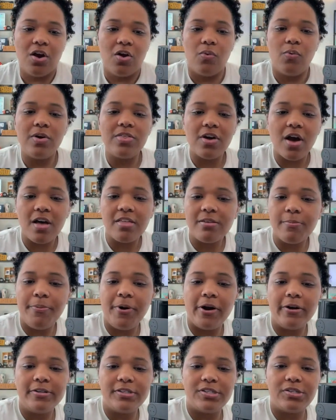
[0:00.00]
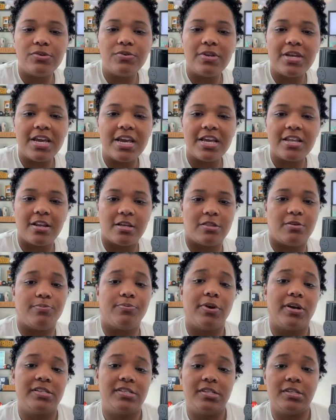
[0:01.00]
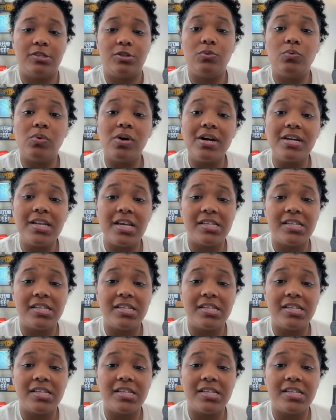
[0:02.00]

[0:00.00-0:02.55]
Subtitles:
With all the parts you need at the prices you want,